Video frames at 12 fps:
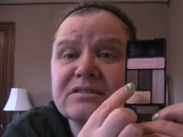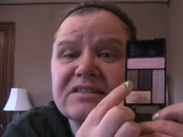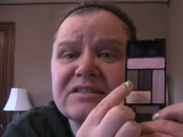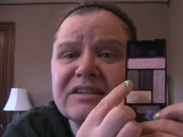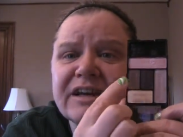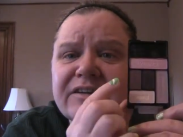
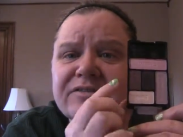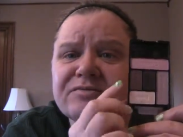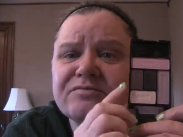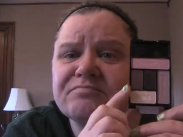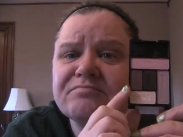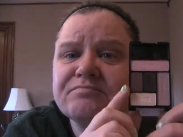kind of
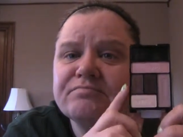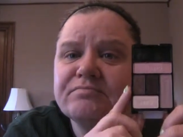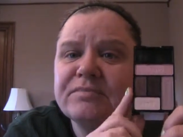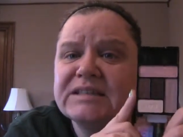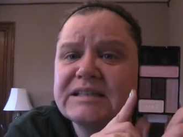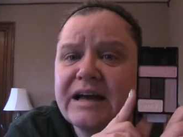
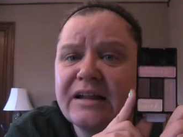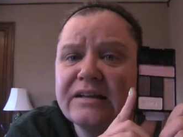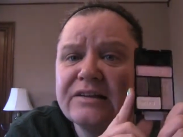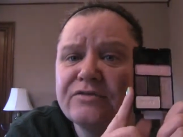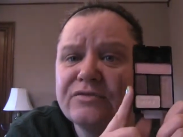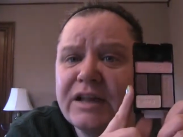
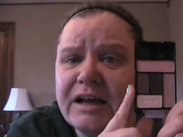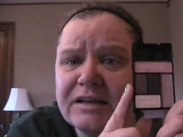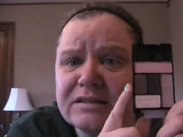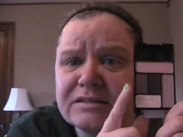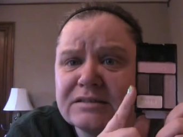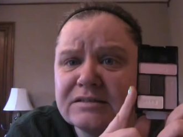metallic
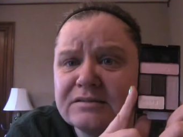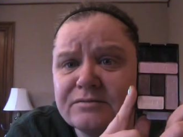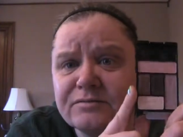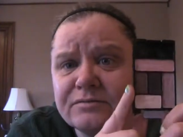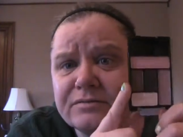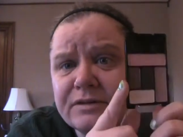flecks.
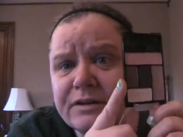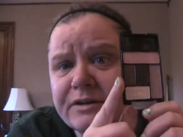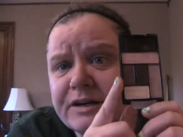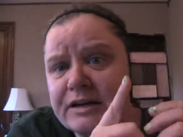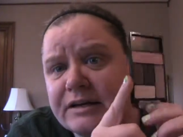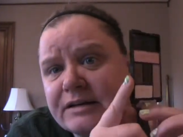
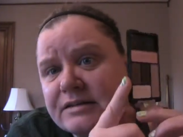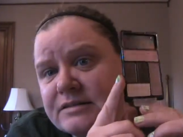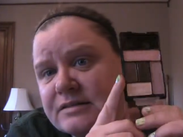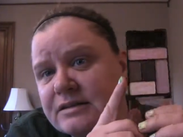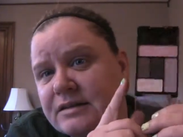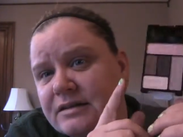Very
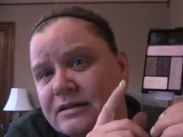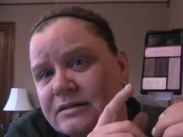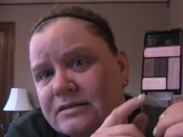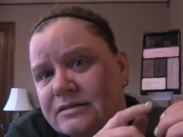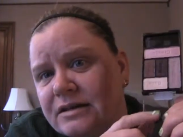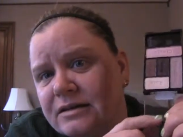nice.
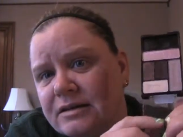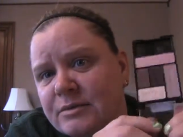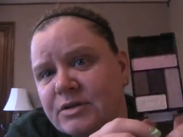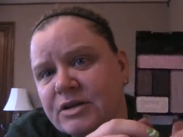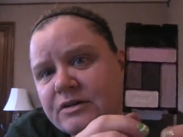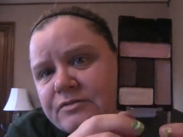It's not
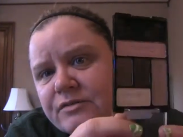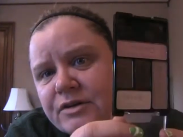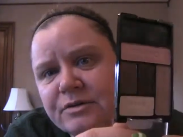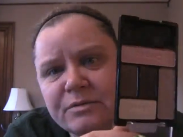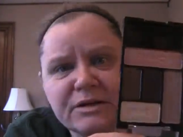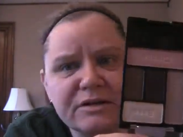coming off
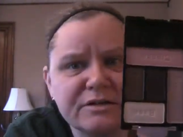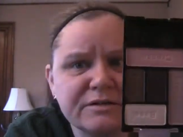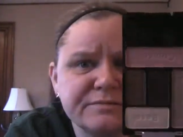very well.